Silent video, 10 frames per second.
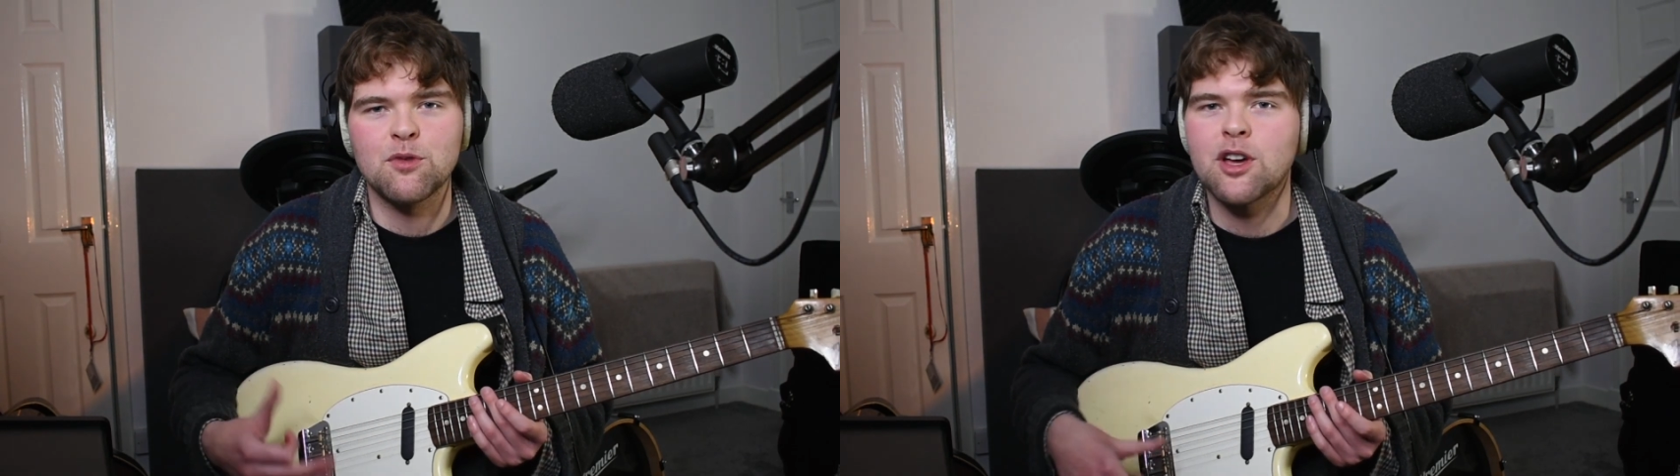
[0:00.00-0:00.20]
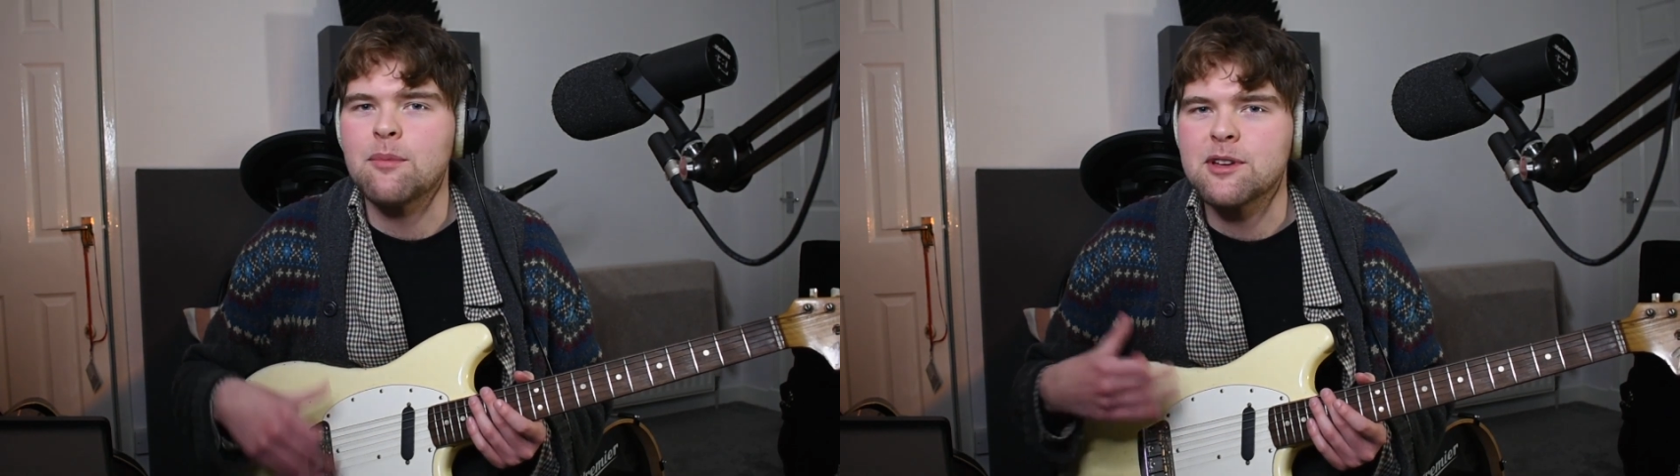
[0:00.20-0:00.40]

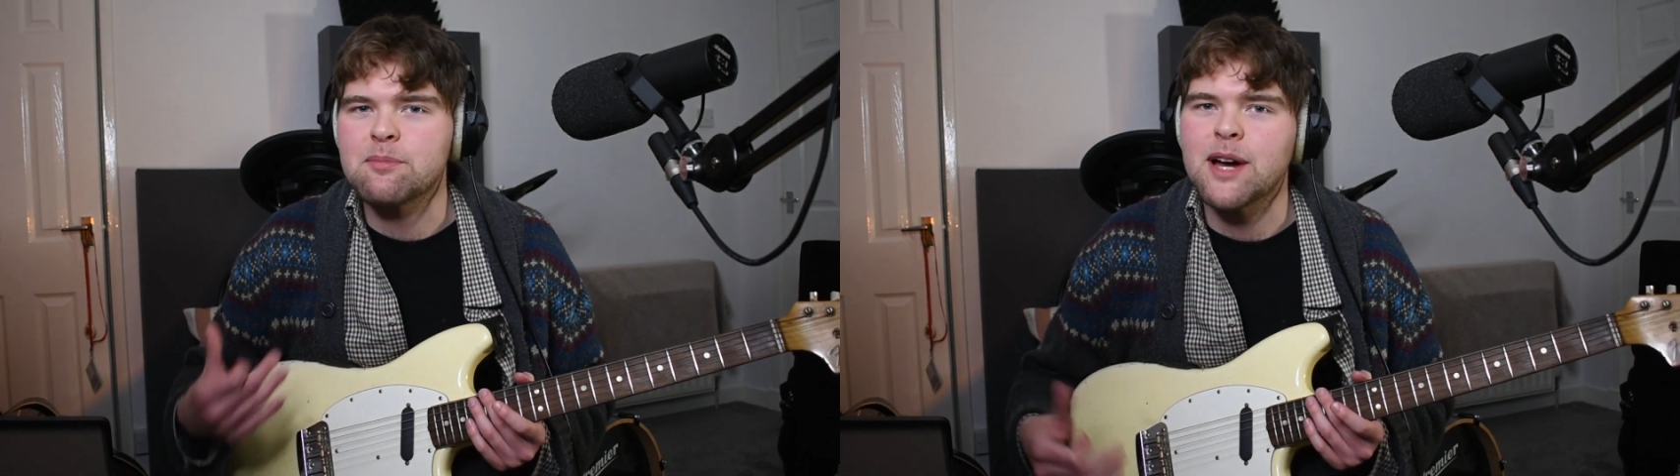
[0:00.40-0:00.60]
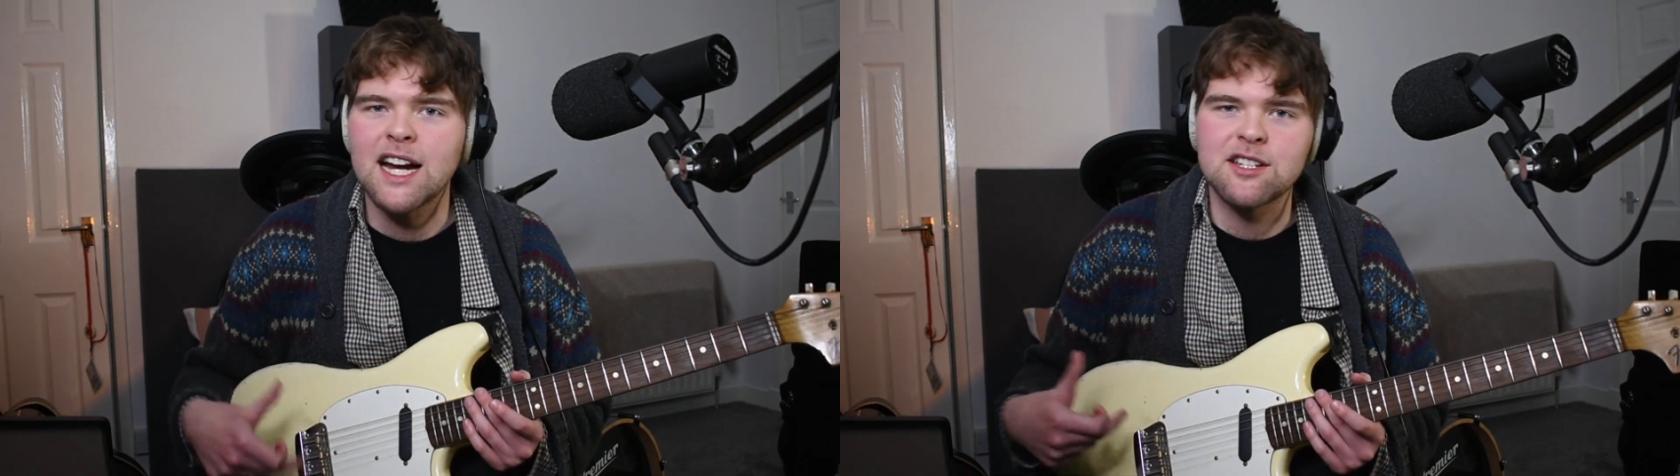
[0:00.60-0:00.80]
coming
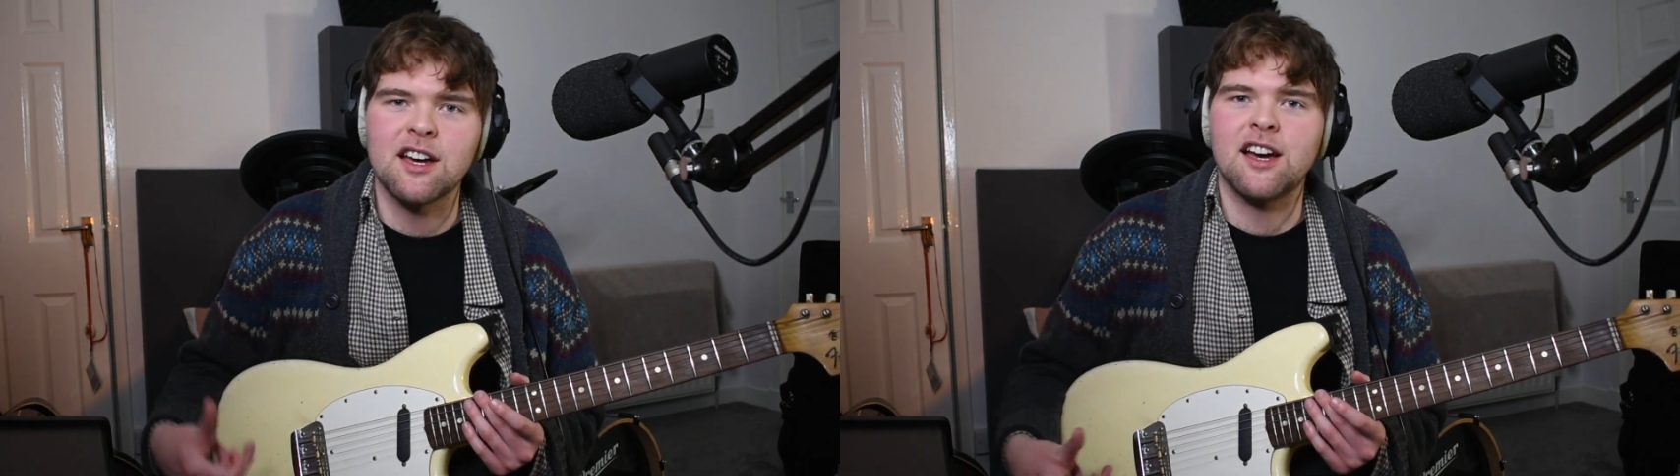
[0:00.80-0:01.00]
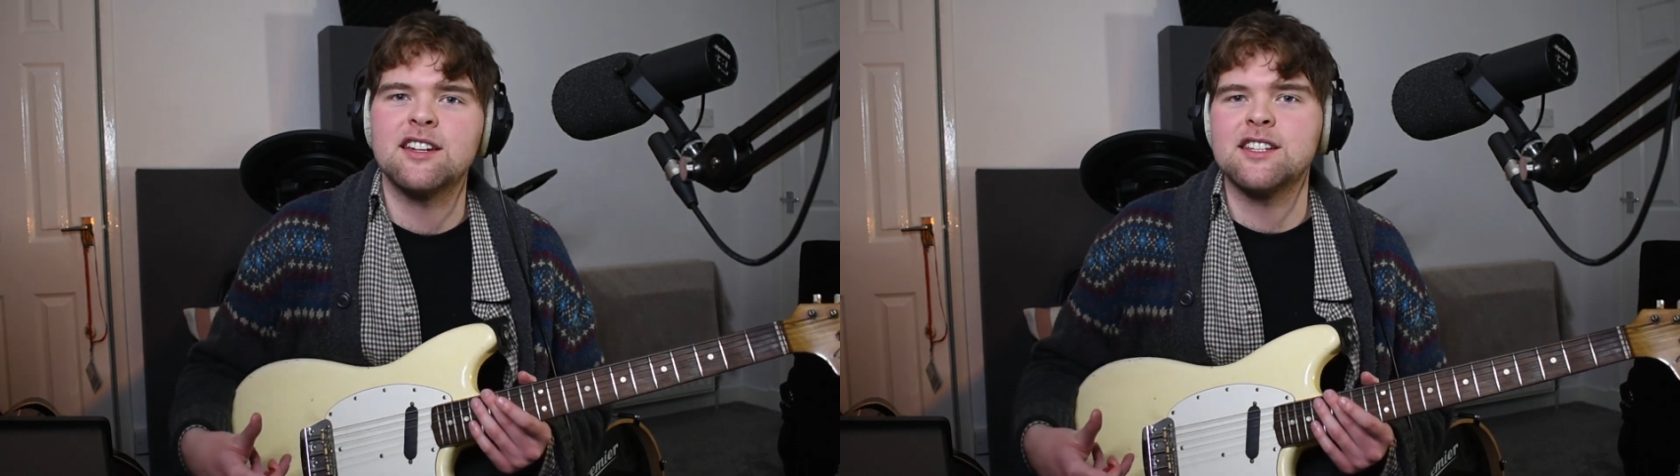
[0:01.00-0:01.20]
back to
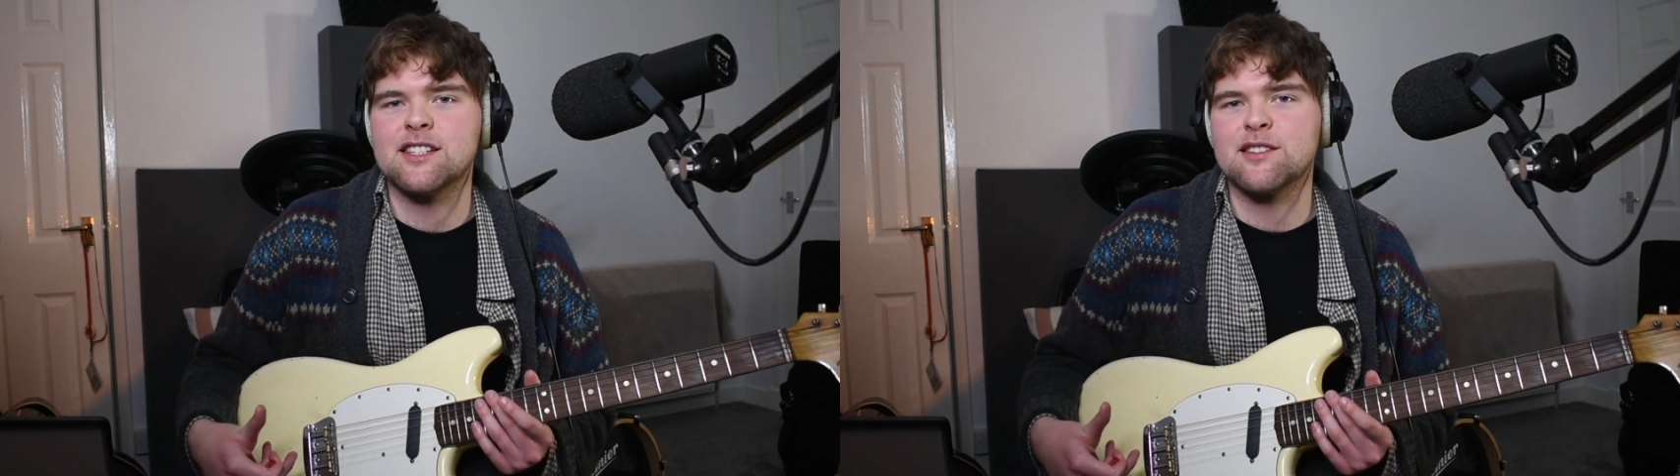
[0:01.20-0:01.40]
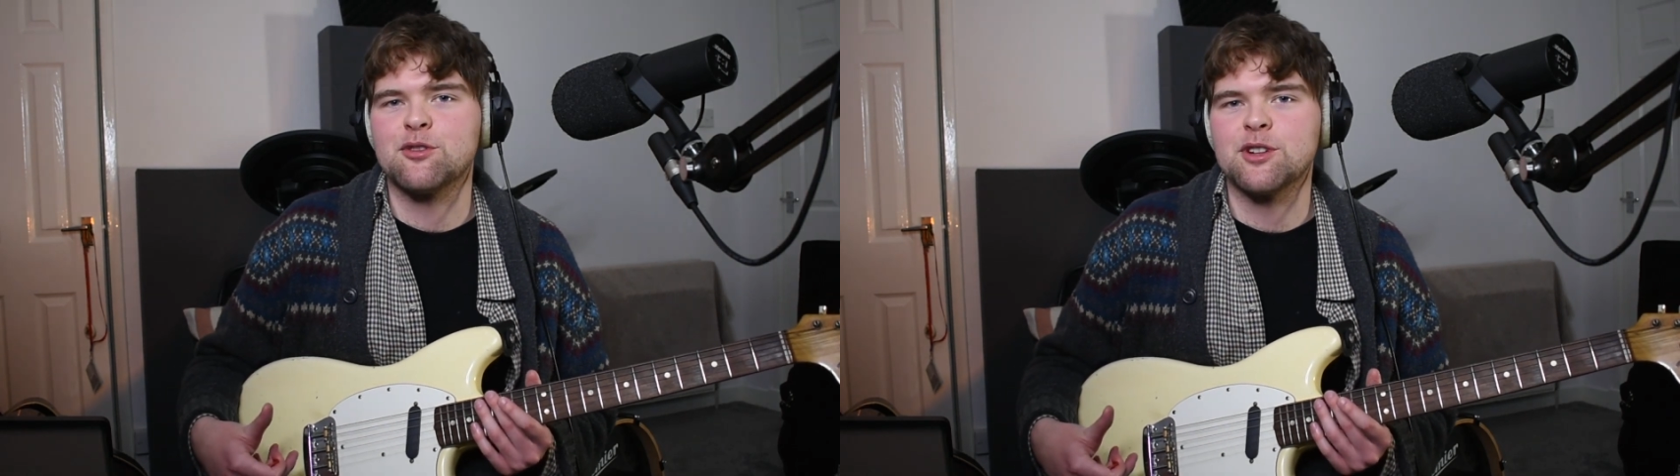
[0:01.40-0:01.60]

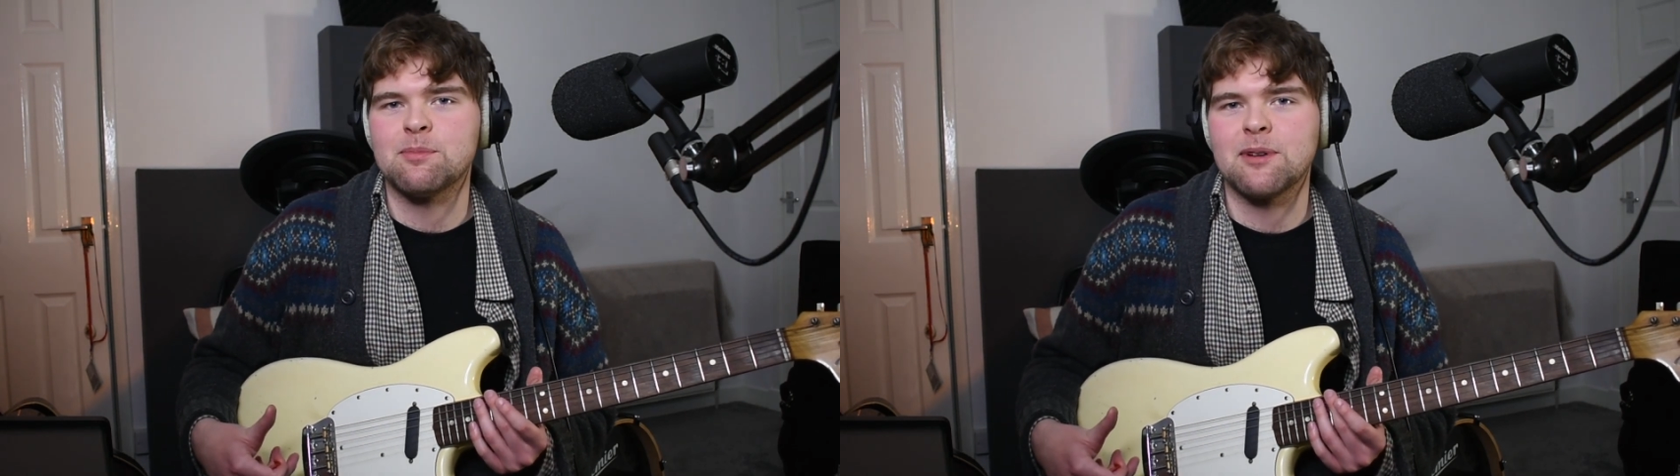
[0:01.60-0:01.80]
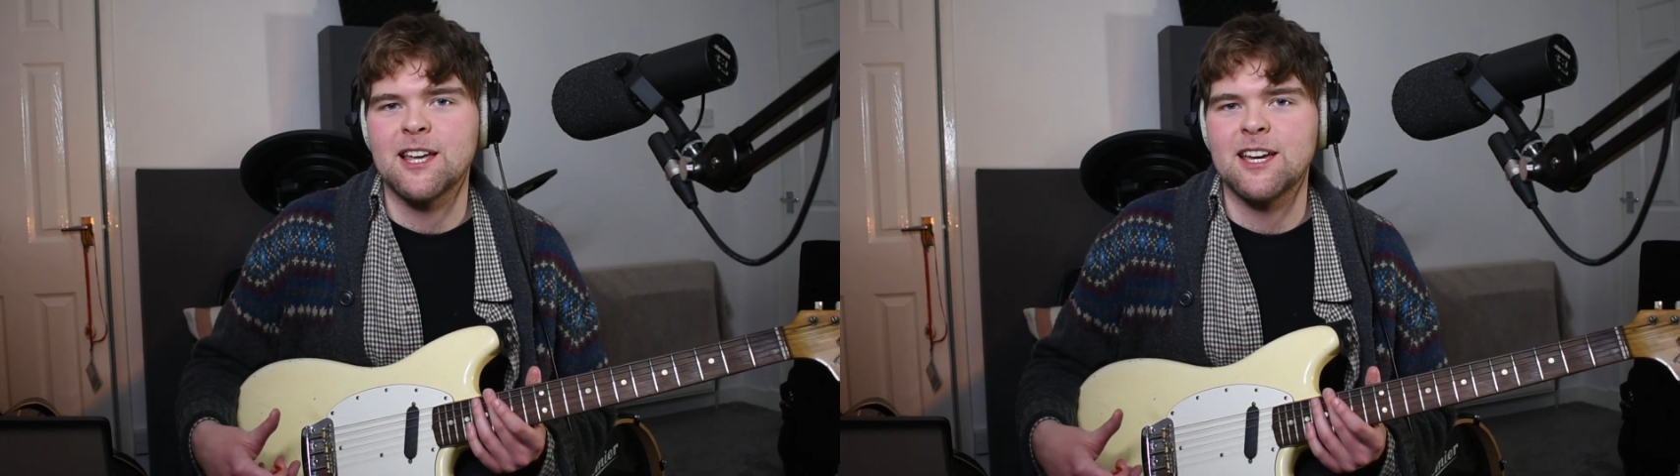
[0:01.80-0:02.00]
ideas I've already
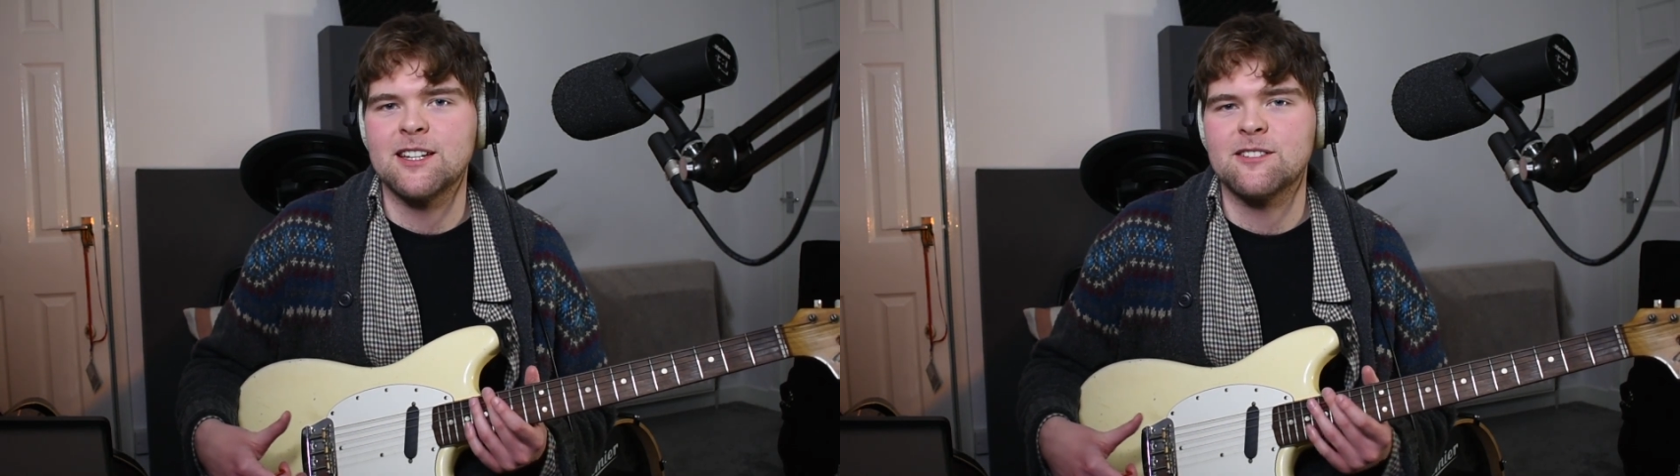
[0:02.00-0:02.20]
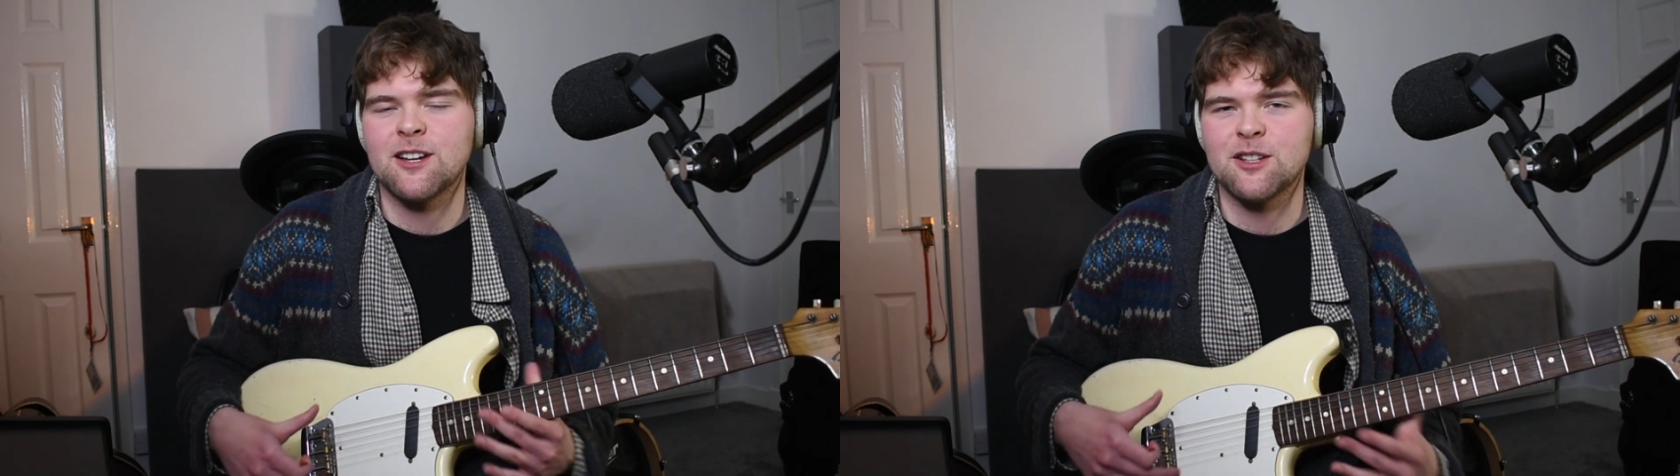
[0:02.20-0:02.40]
played